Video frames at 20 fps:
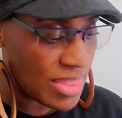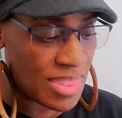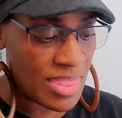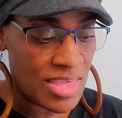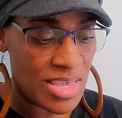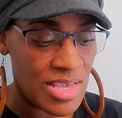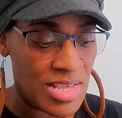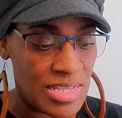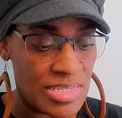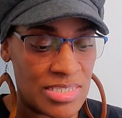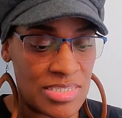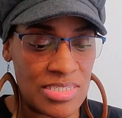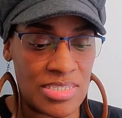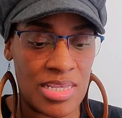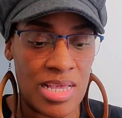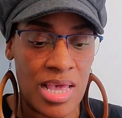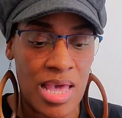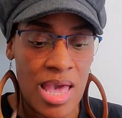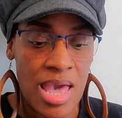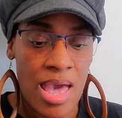
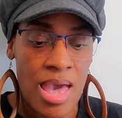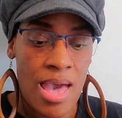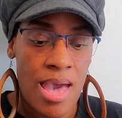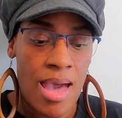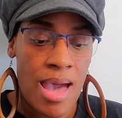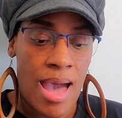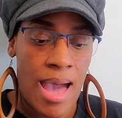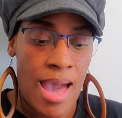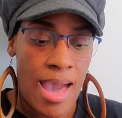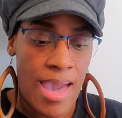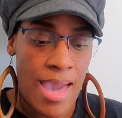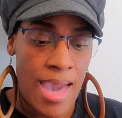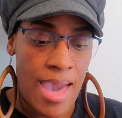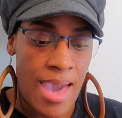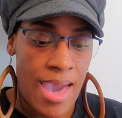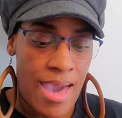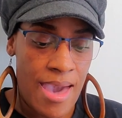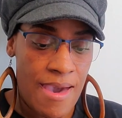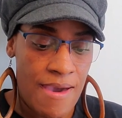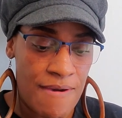this I
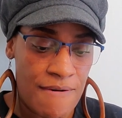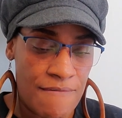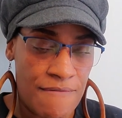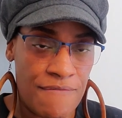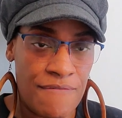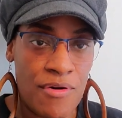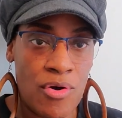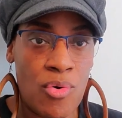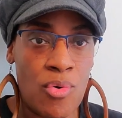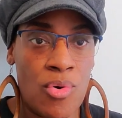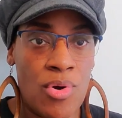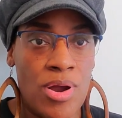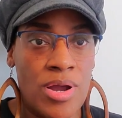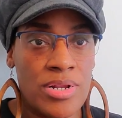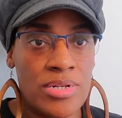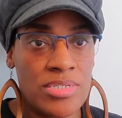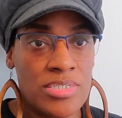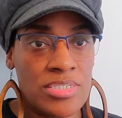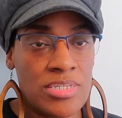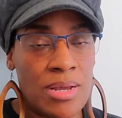have
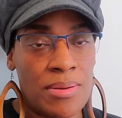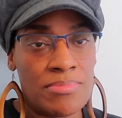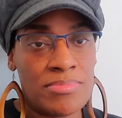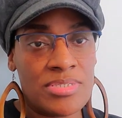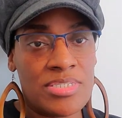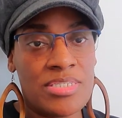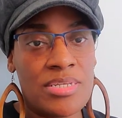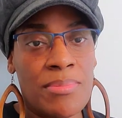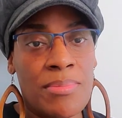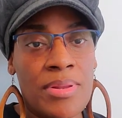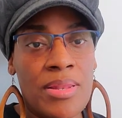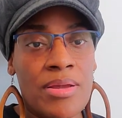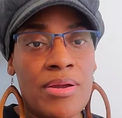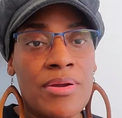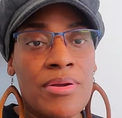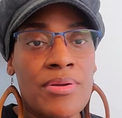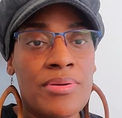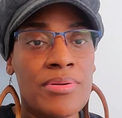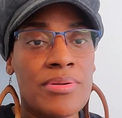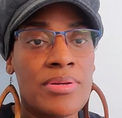on something
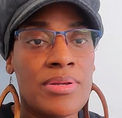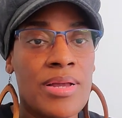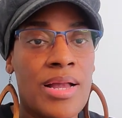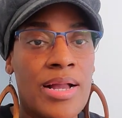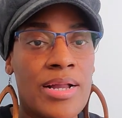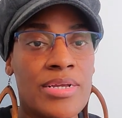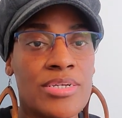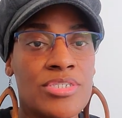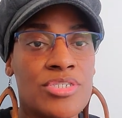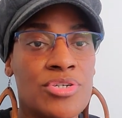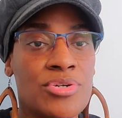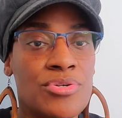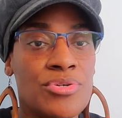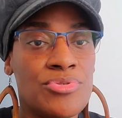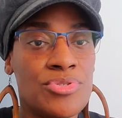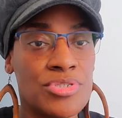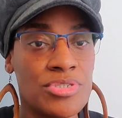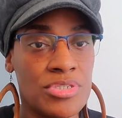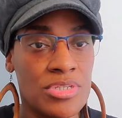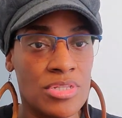similar I can show you
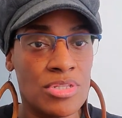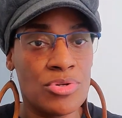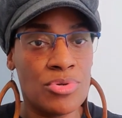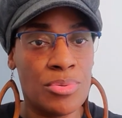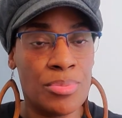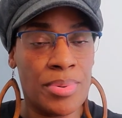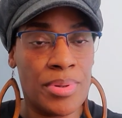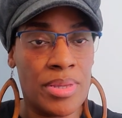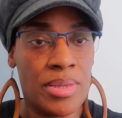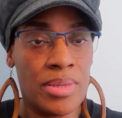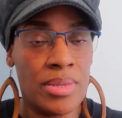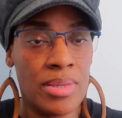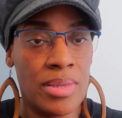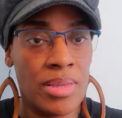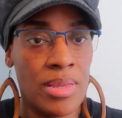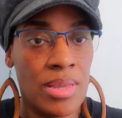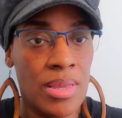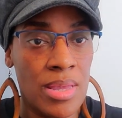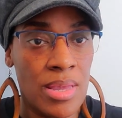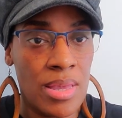just a little bit
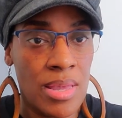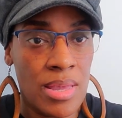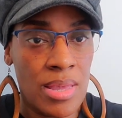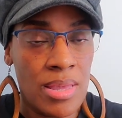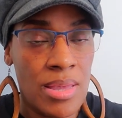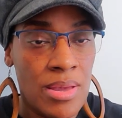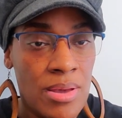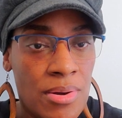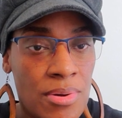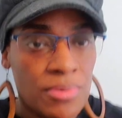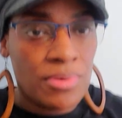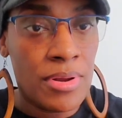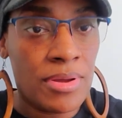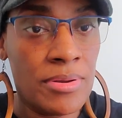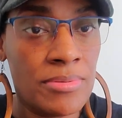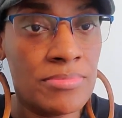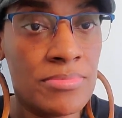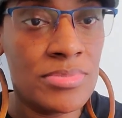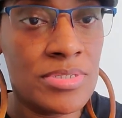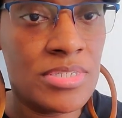hold
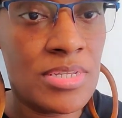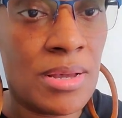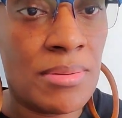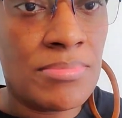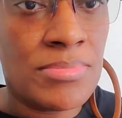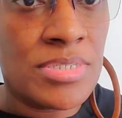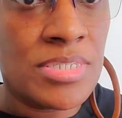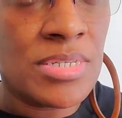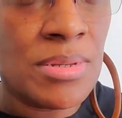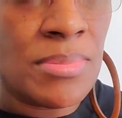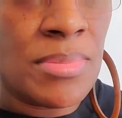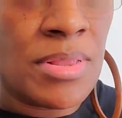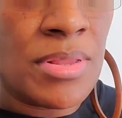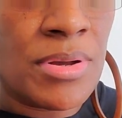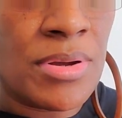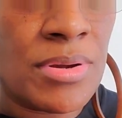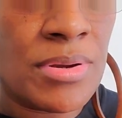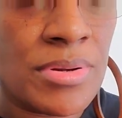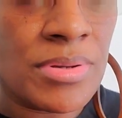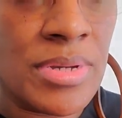on, something
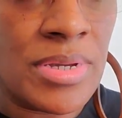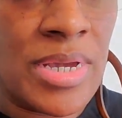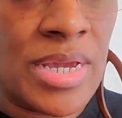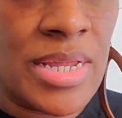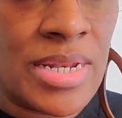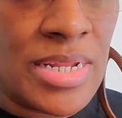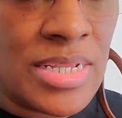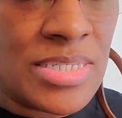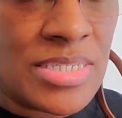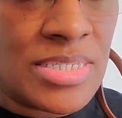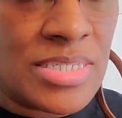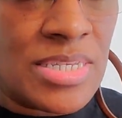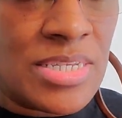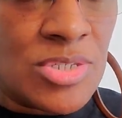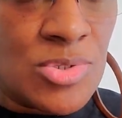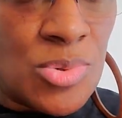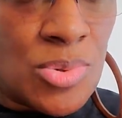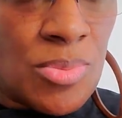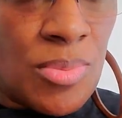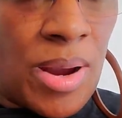similar. And it's
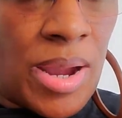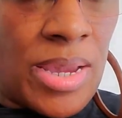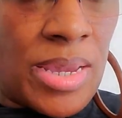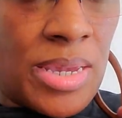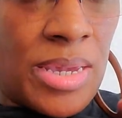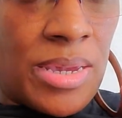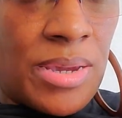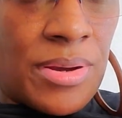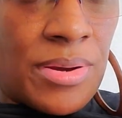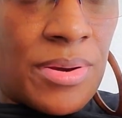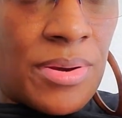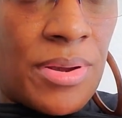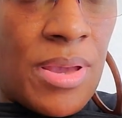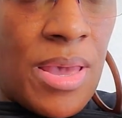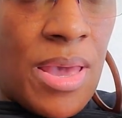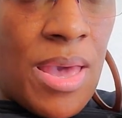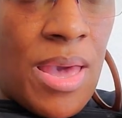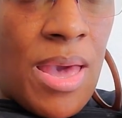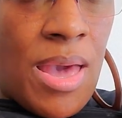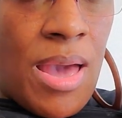this one right here.
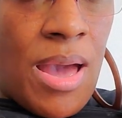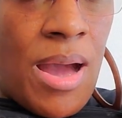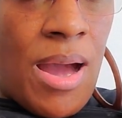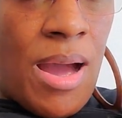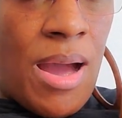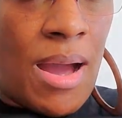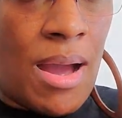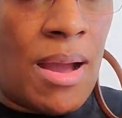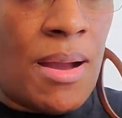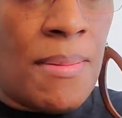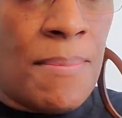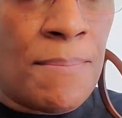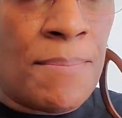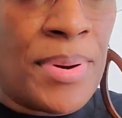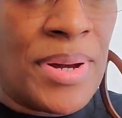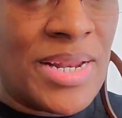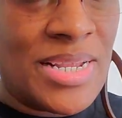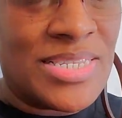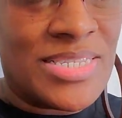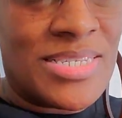Um,
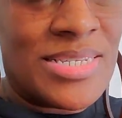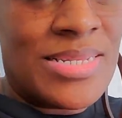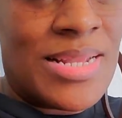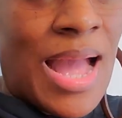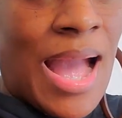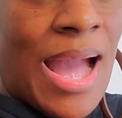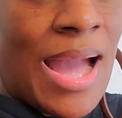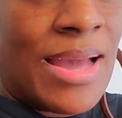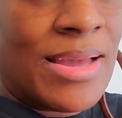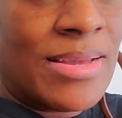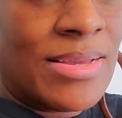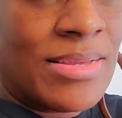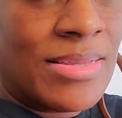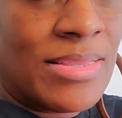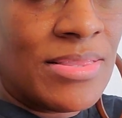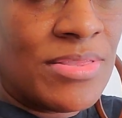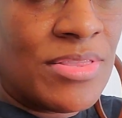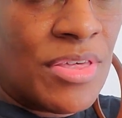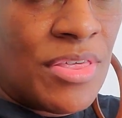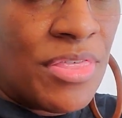but it's not
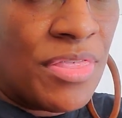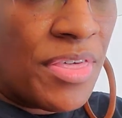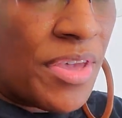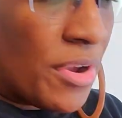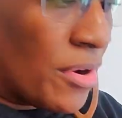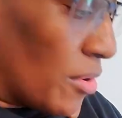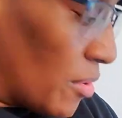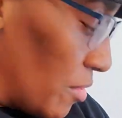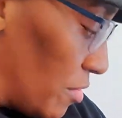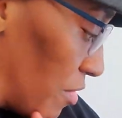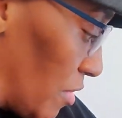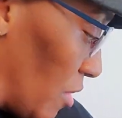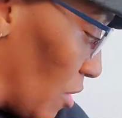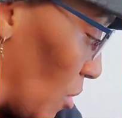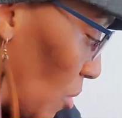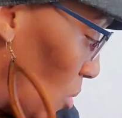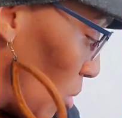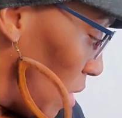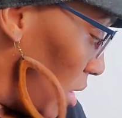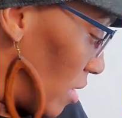the thicker,
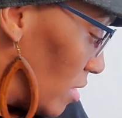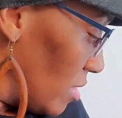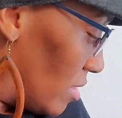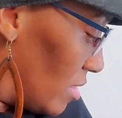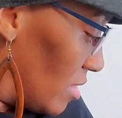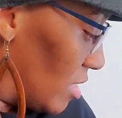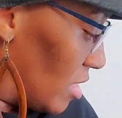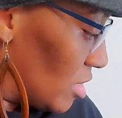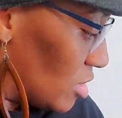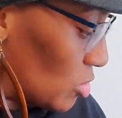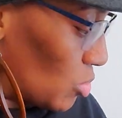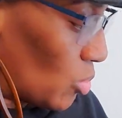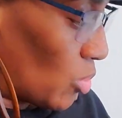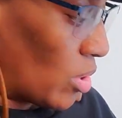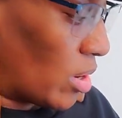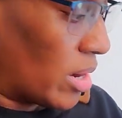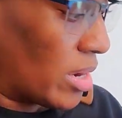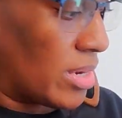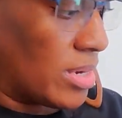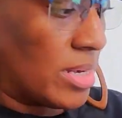thicker one. This
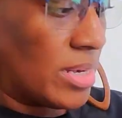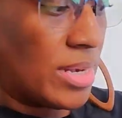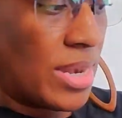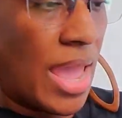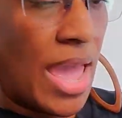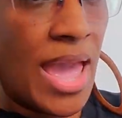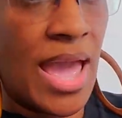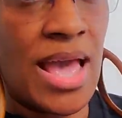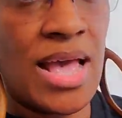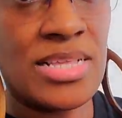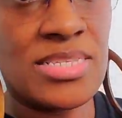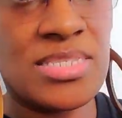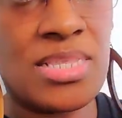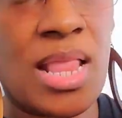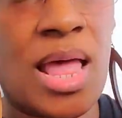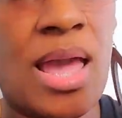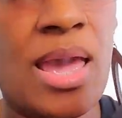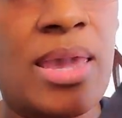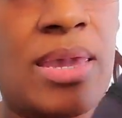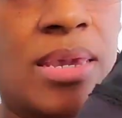one has
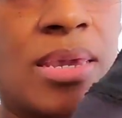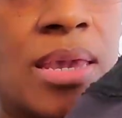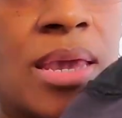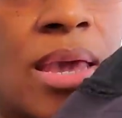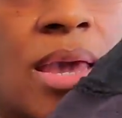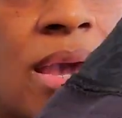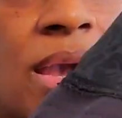like